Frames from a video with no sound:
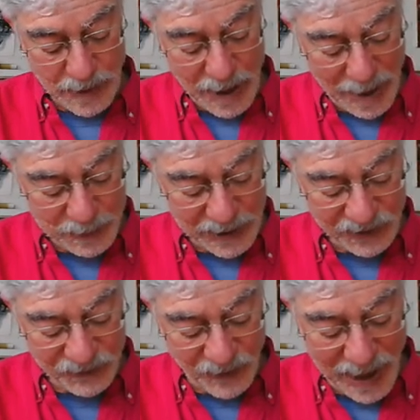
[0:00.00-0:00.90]
I
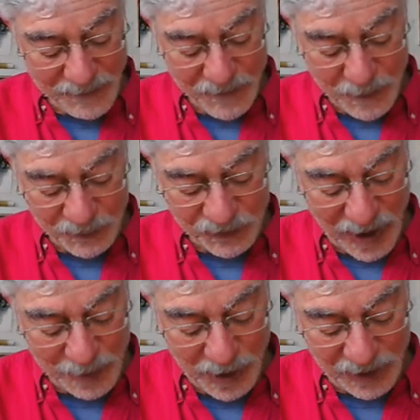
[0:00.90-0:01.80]
placed 5 of them
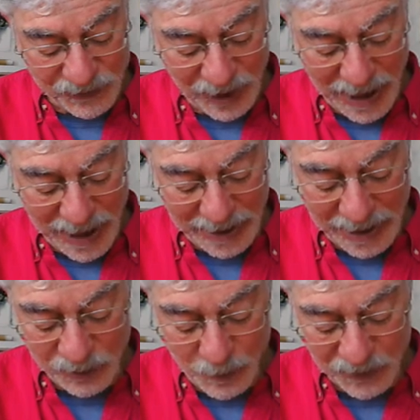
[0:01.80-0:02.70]
side by side,
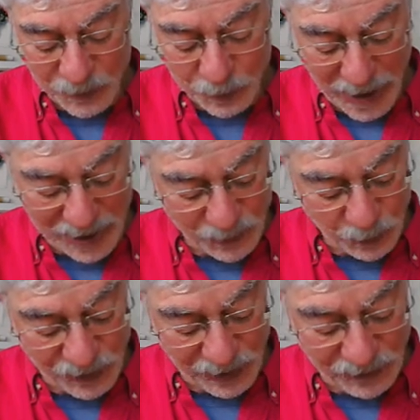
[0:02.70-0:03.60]
and to my surprise, it
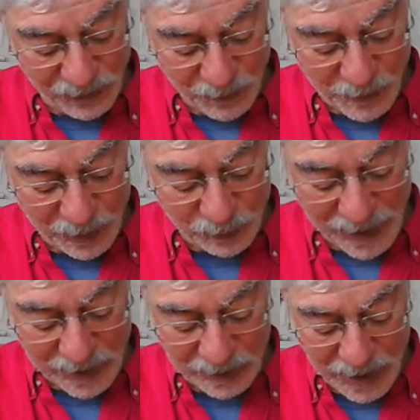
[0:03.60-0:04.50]
was easy for me to
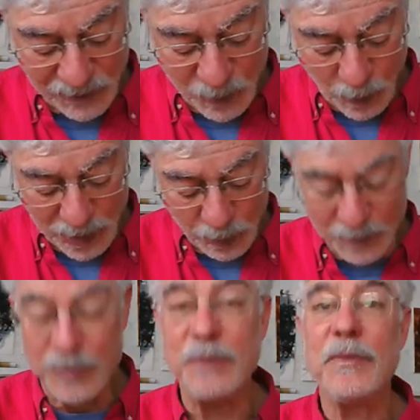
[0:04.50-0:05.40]
recognize the one who
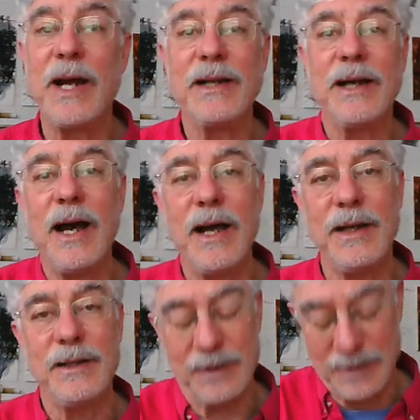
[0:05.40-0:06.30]
had been my
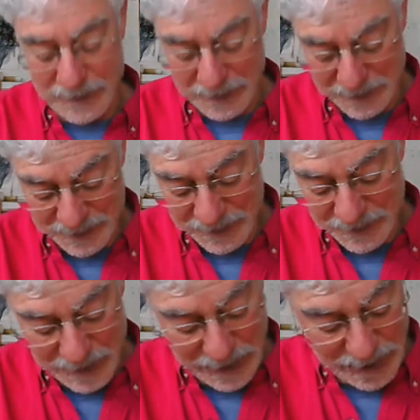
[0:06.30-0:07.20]
guide.
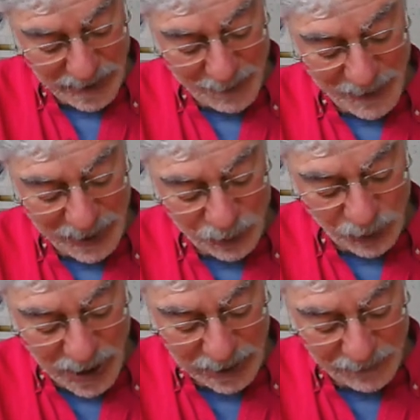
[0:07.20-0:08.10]
I made a
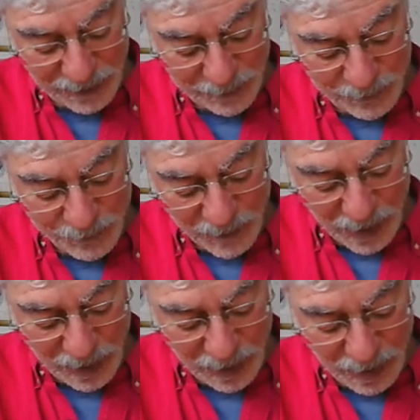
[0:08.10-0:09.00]
drawing of him,
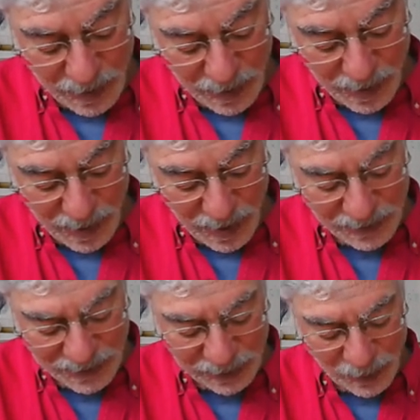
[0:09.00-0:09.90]
a
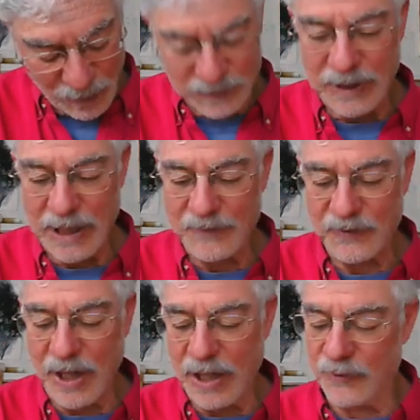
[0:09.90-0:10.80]
little over life
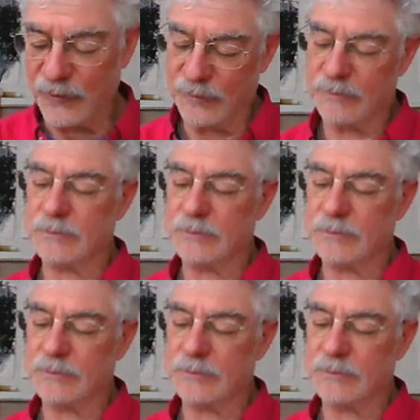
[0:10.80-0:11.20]
size.